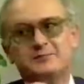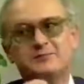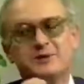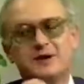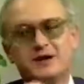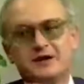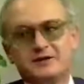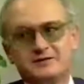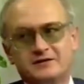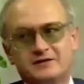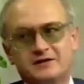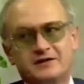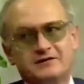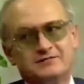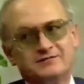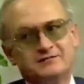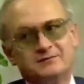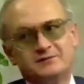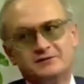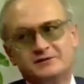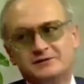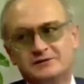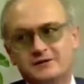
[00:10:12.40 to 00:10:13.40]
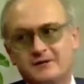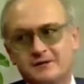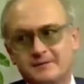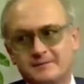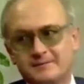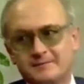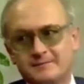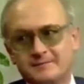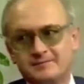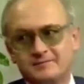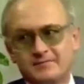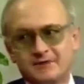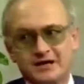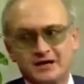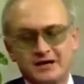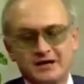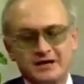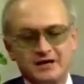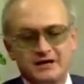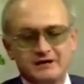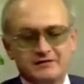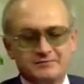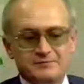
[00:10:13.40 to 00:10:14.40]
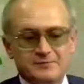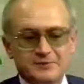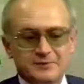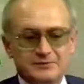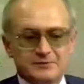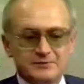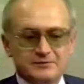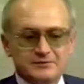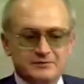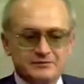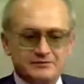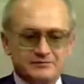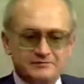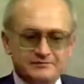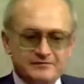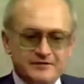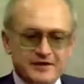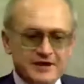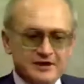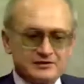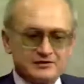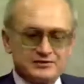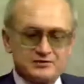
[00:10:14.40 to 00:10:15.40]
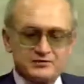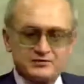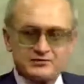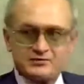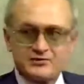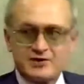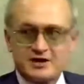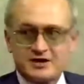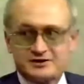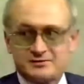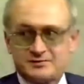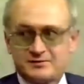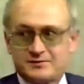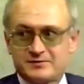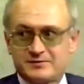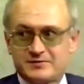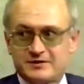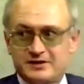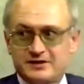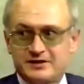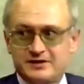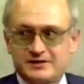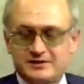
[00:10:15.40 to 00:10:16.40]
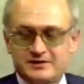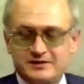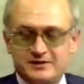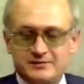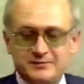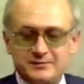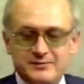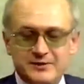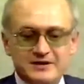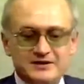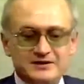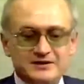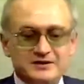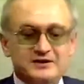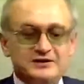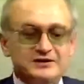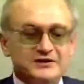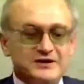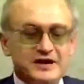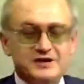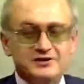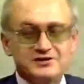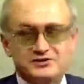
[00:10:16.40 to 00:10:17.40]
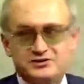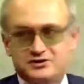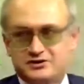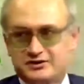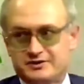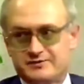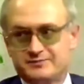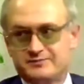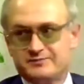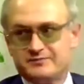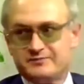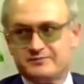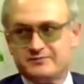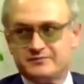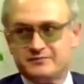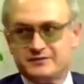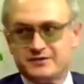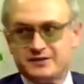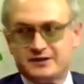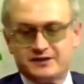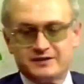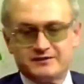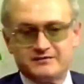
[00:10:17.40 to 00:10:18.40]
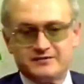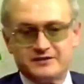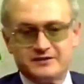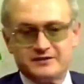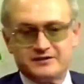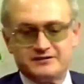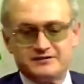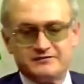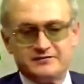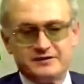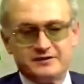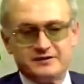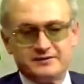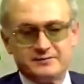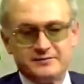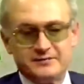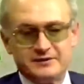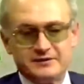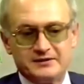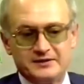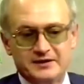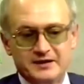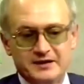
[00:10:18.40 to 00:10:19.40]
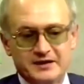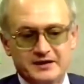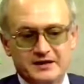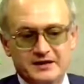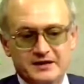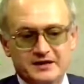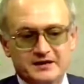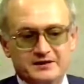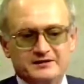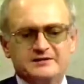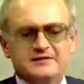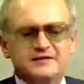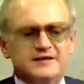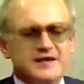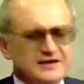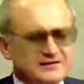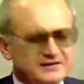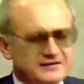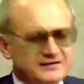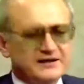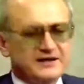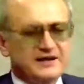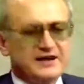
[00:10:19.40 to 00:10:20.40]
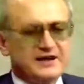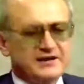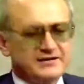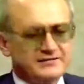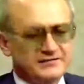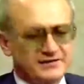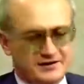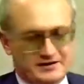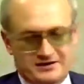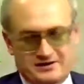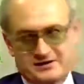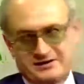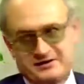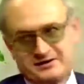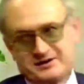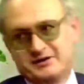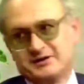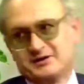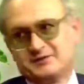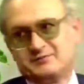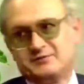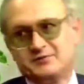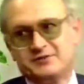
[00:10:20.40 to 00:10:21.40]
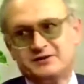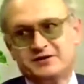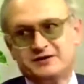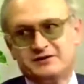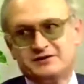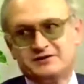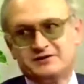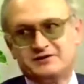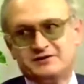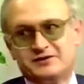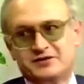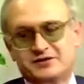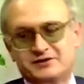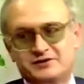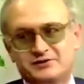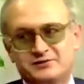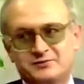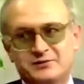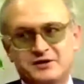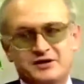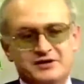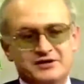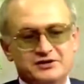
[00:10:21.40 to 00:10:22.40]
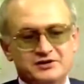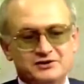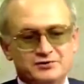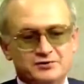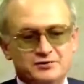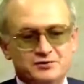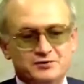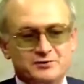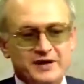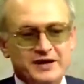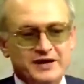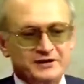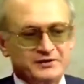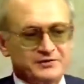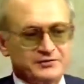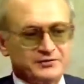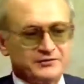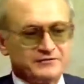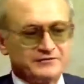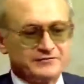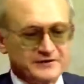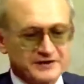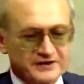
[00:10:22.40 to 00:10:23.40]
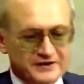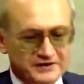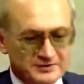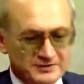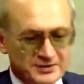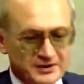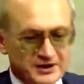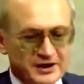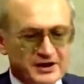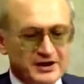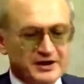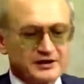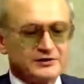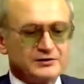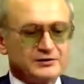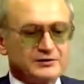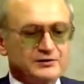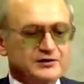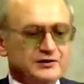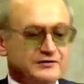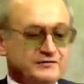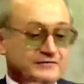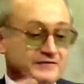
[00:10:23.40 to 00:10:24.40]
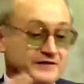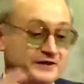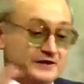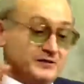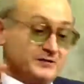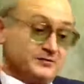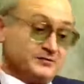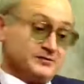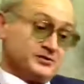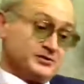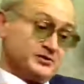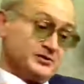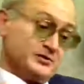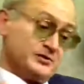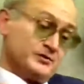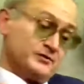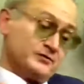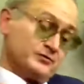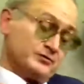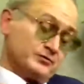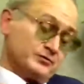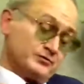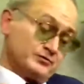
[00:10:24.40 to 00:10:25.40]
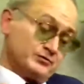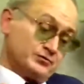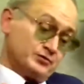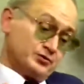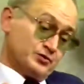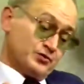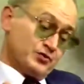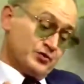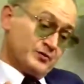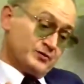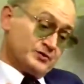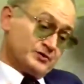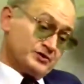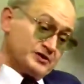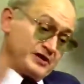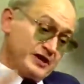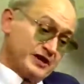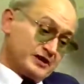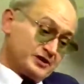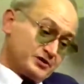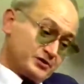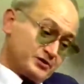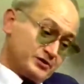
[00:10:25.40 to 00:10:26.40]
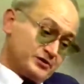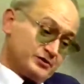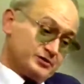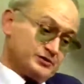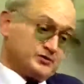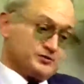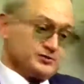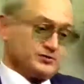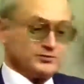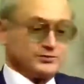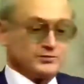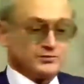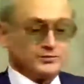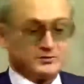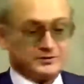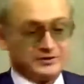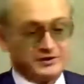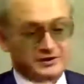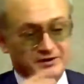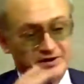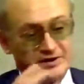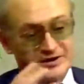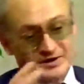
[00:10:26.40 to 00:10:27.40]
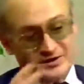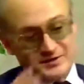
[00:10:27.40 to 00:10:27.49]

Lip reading: big brother government. If people will fail to grasp the impending danger of that development, nothing ever can help United States. You may kiss goodbye to your freedom, including freedoms to homosexuals, to